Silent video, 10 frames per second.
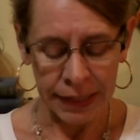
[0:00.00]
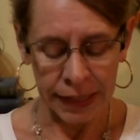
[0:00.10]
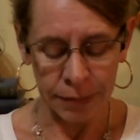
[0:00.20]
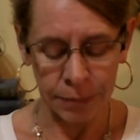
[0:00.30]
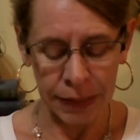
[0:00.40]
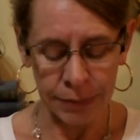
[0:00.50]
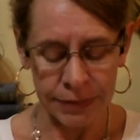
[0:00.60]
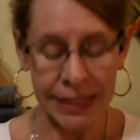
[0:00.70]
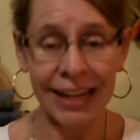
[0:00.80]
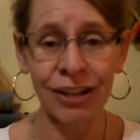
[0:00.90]
And Balaam's
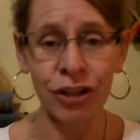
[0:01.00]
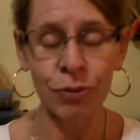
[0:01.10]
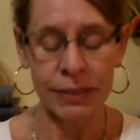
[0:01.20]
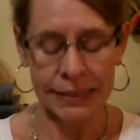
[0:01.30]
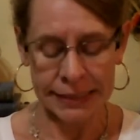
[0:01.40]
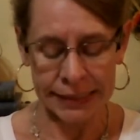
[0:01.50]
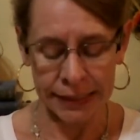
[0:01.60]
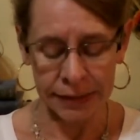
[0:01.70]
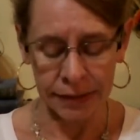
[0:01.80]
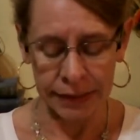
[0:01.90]
anger was
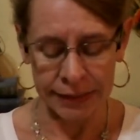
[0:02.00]
kindled,